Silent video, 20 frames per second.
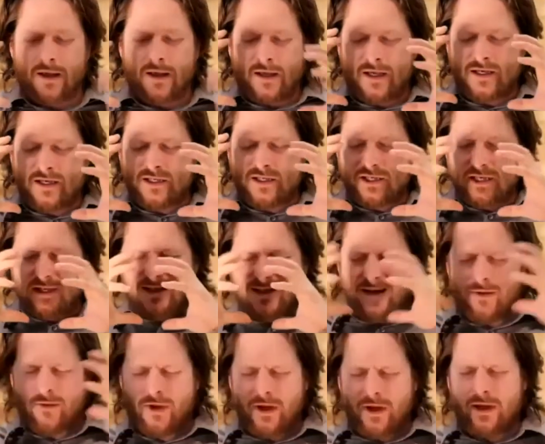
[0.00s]
He's just
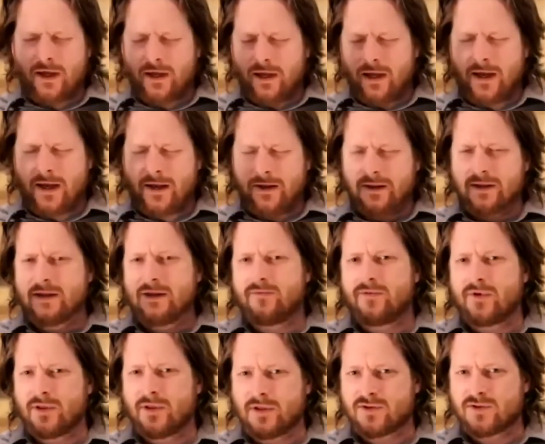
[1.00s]
thinking and
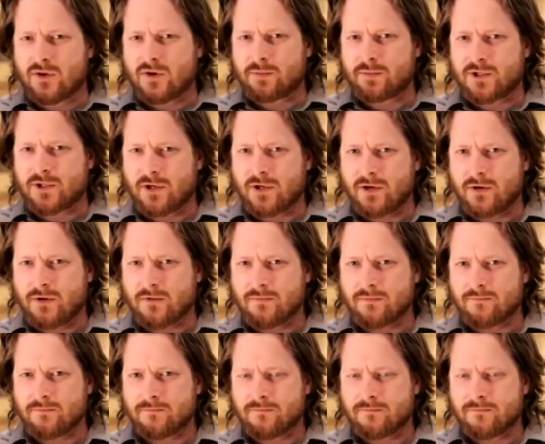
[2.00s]
living the scripture here.